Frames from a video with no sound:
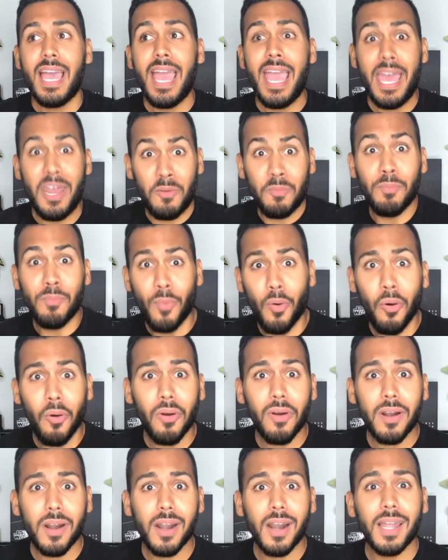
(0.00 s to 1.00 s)
and
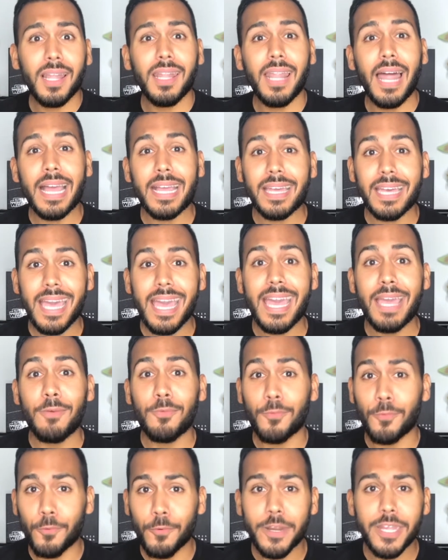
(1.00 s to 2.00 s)
more like a
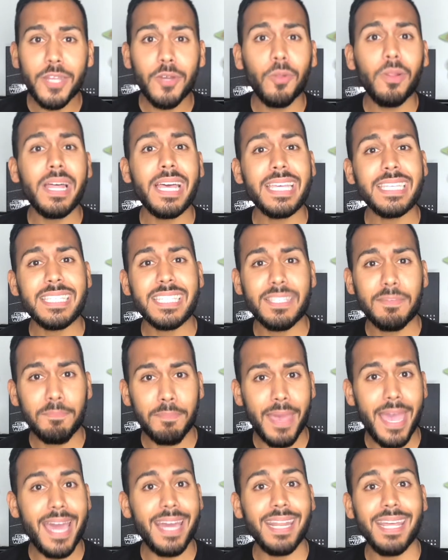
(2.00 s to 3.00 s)
real
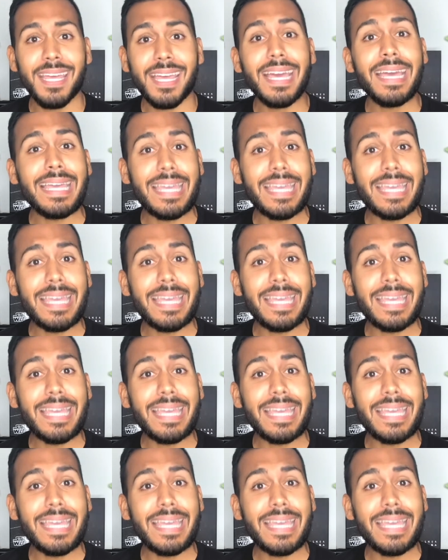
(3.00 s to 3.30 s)
Hispanic